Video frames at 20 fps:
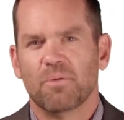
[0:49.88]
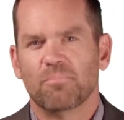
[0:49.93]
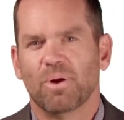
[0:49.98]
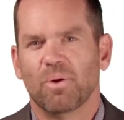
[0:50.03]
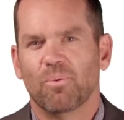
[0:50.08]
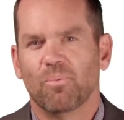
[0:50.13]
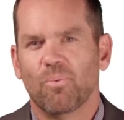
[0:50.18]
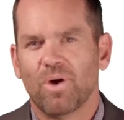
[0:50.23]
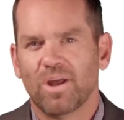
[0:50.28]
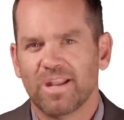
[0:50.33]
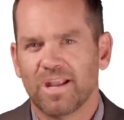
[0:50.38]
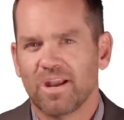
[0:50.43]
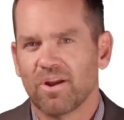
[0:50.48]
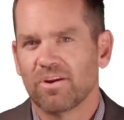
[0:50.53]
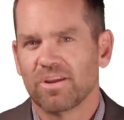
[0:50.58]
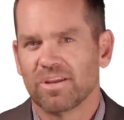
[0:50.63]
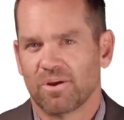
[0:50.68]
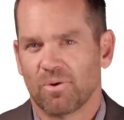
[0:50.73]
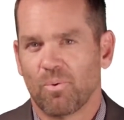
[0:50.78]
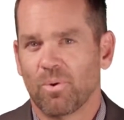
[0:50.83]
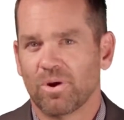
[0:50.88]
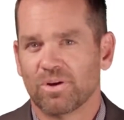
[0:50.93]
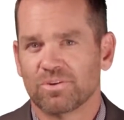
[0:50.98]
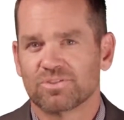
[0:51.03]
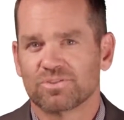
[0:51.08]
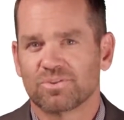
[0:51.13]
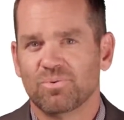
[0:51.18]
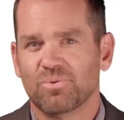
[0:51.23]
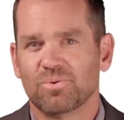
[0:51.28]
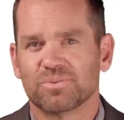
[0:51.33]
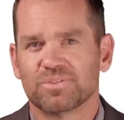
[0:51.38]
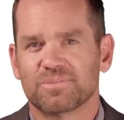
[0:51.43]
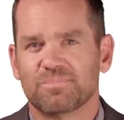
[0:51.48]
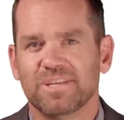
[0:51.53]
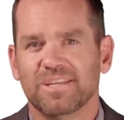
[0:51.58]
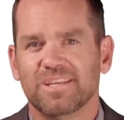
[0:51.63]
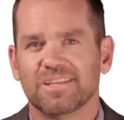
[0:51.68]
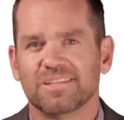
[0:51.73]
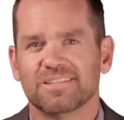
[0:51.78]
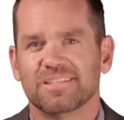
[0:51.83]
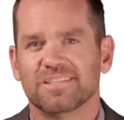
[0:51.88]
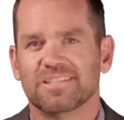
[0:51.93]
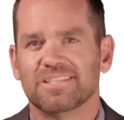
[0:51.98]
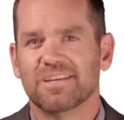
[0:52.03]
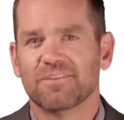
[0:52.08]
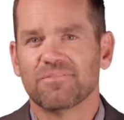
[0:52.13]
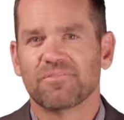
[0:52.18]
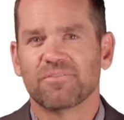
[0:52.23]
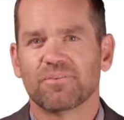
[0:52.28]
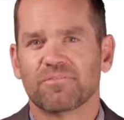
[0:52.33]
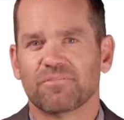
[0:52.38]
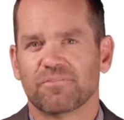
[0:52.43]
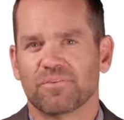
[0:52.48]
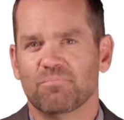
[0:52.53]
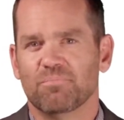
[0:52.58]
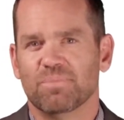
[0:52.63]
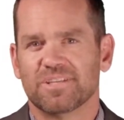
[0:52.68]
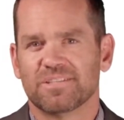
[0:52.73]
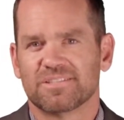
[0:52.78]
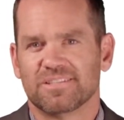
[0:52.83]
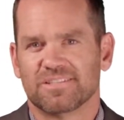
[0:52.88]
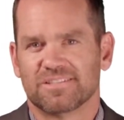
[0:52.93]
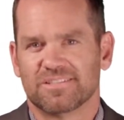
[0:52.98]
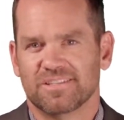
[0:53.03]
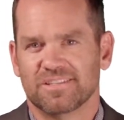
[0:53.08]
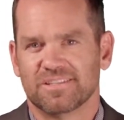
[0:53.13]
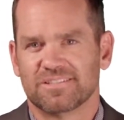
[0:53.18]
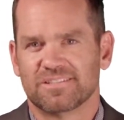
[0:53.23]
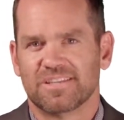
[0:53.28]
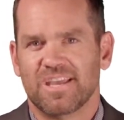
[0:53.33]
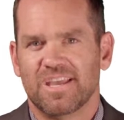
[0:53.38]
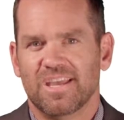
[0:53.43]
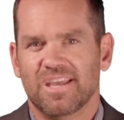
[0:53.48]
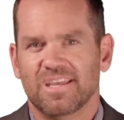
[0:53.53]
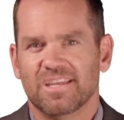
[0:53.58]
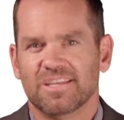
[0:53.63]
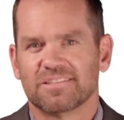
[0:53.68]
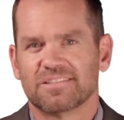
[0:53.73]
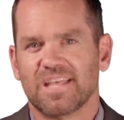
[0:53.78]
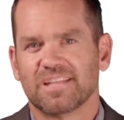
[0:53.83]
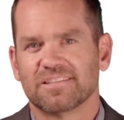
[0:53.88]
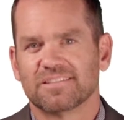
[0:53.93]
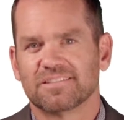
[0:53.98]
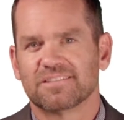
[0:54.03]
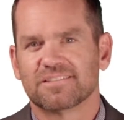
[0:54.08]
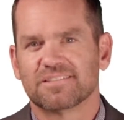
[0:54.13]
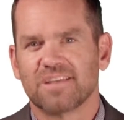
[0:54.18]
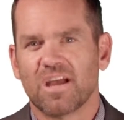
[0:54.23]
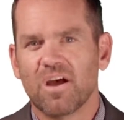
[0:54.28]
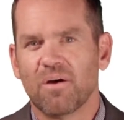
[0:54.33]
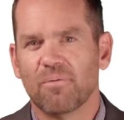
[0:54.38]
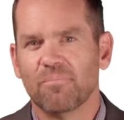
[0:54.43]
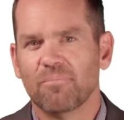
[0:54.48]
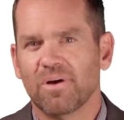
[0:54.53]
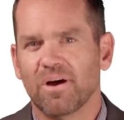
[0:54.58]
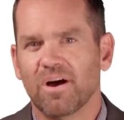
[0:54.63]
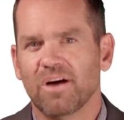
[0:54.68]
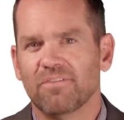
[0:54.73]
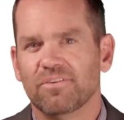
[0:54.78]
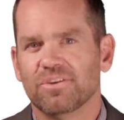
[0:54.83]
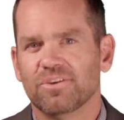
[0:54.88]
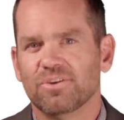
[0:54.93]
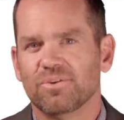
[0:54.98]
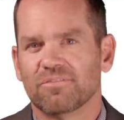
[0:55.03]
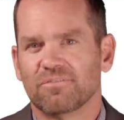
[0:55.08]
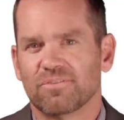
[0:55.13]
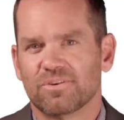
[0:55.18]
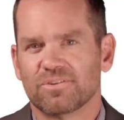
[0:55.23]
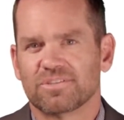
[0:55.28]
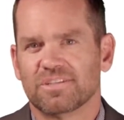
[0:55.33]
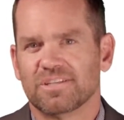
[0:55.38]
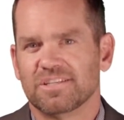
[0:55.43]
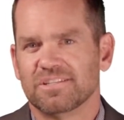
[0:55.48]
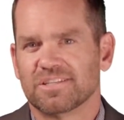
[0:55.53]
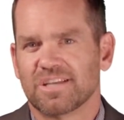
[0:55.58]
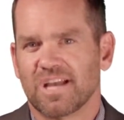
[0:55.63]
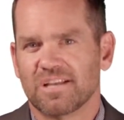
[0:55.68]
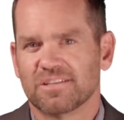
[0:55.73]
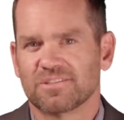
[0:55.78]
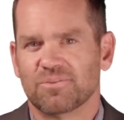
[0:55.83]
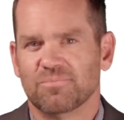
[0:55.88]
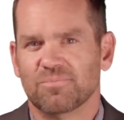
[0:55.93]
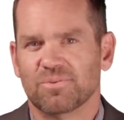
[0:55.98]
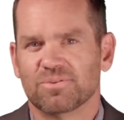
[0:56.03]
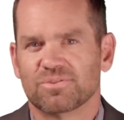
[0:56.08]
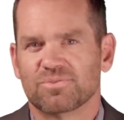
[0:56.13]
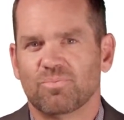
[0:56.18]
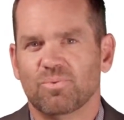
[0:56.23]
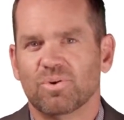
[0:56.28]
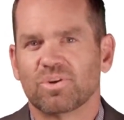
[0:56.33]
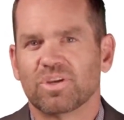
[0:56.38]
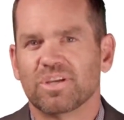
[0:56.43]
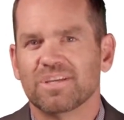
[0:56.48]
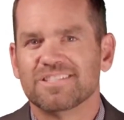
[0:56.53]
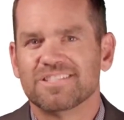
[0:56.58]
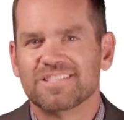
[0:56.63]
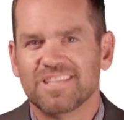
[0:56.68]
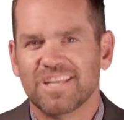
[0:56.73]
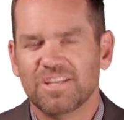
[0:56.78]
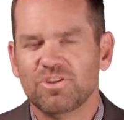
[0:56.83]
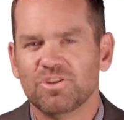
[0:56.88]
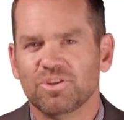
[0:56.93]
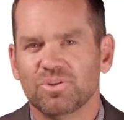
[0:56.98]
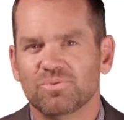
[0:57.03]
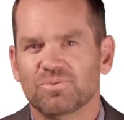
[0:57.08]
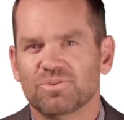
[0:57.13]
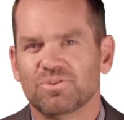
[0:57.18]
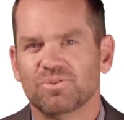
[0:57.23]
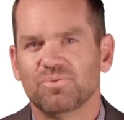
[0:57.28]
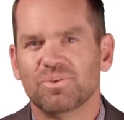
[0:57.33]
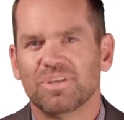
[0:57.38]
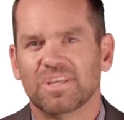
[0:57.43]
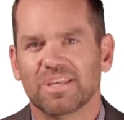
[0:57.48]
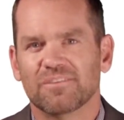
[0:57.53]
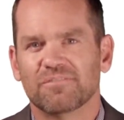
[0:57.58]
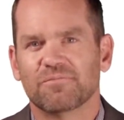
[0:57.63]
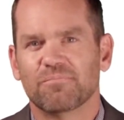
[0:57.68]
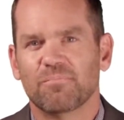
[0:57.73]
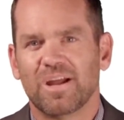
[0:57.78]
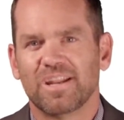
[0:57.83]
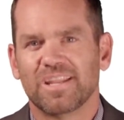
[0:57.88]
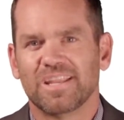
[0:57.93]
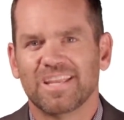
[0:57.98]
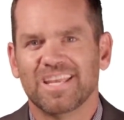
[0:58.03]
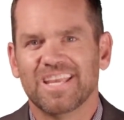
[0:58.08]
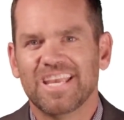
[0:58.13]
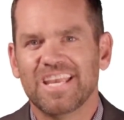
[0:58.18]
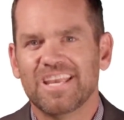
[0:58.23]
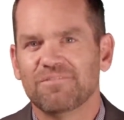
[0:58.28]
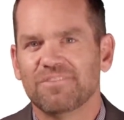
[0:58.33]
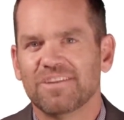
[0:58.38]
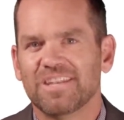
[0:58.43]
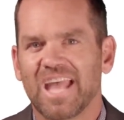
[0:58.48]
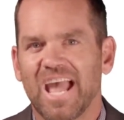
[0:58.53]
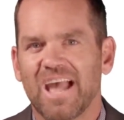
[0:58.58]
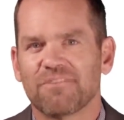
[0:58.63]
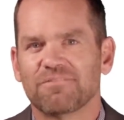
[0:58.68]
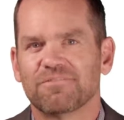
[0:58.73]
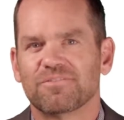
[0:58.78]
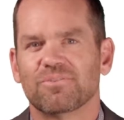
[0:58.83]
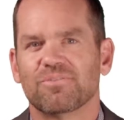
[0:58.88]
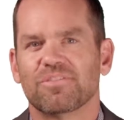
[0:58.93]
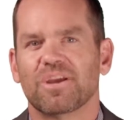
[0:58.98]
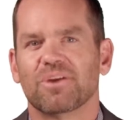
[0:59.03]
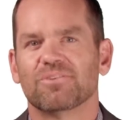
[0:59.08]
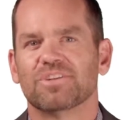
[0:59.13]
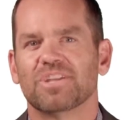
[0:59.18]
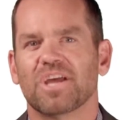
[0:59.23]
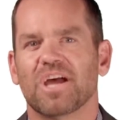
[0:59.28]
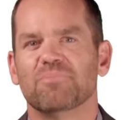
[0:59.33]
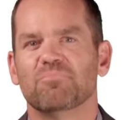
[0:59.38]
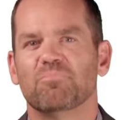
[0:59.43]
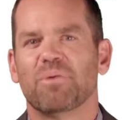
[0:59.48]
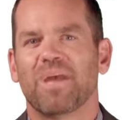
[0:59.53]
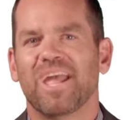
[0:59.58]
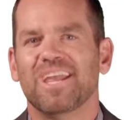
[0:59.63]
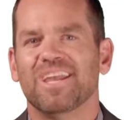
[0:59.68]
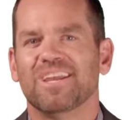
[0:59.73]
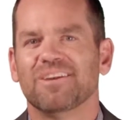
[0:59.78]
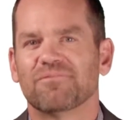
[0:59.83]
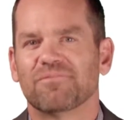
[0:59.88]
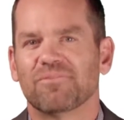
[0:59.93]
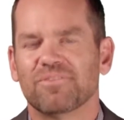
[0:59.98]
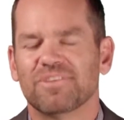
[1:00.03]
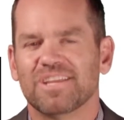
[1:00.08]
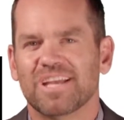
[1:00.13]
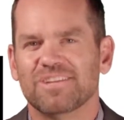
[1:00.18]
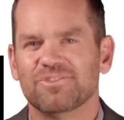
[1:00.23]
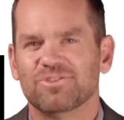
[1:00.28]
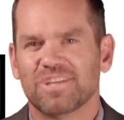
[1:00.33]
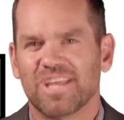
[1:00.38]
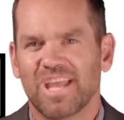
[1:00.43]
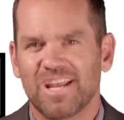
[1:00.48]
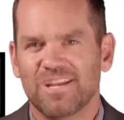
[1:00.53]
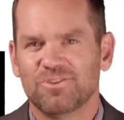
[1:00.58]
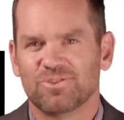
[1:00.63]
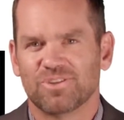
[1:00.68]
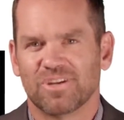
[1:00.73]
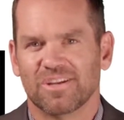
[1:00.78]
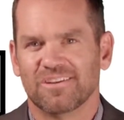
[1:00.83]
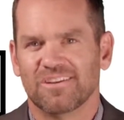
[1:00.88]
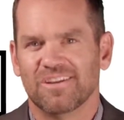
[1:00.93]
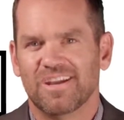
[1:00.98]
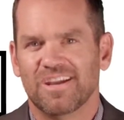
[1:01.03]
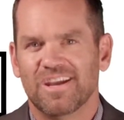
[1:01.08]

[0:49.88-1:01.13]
But one area where schools begin to differ from businesses is that some of a university's customers will continue to give money even after they're done paying for the education.